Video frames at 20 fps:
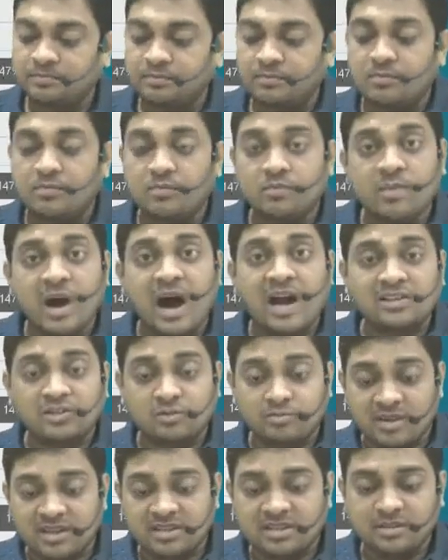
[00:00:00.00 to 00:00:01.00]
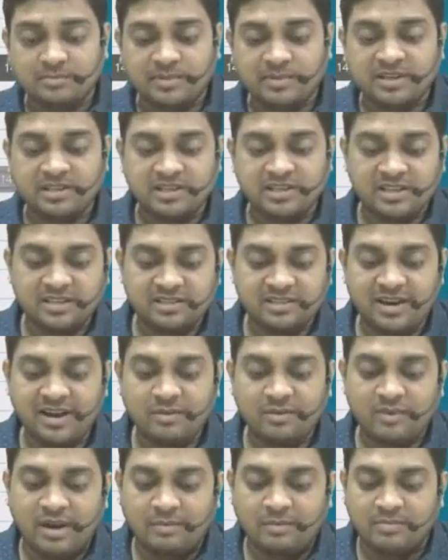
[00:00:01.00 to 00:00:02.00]
March month's purchase, right?
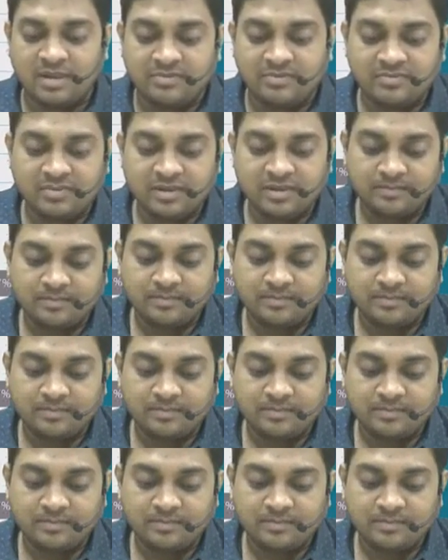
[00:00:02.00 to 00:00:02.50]
1 month.